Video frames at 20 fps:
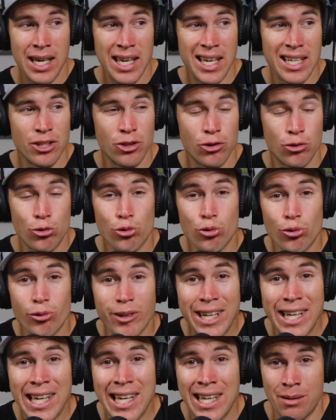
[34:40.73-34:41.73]
His
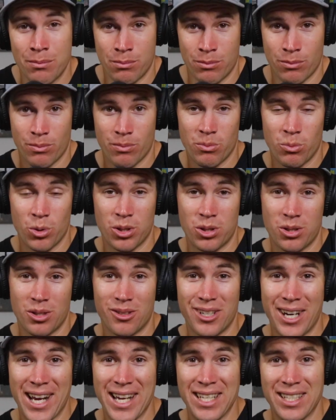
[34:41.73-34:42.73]
dream was to
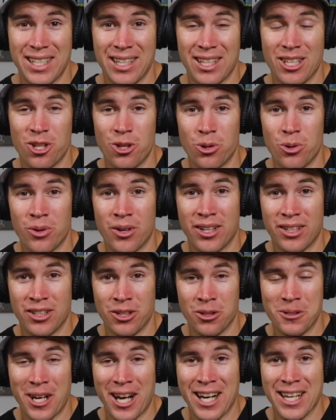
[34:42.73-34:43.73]
race in the
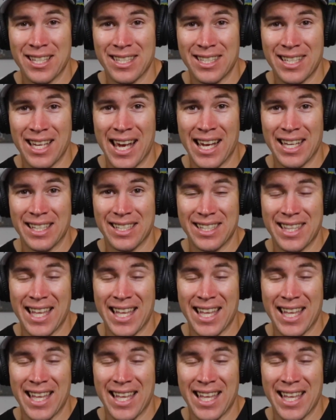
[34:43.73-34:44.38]
United States.